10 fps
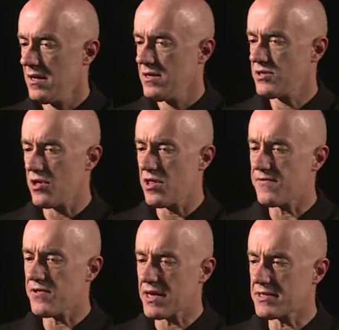So the
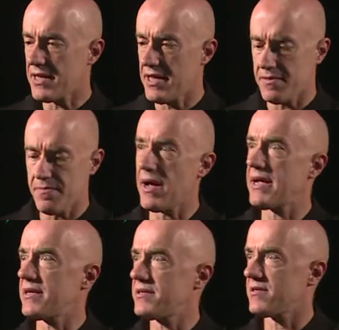flux in
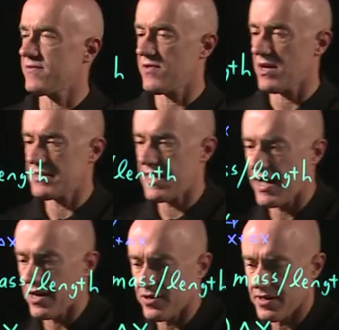minus the flux
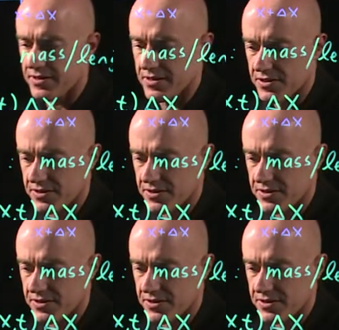out is this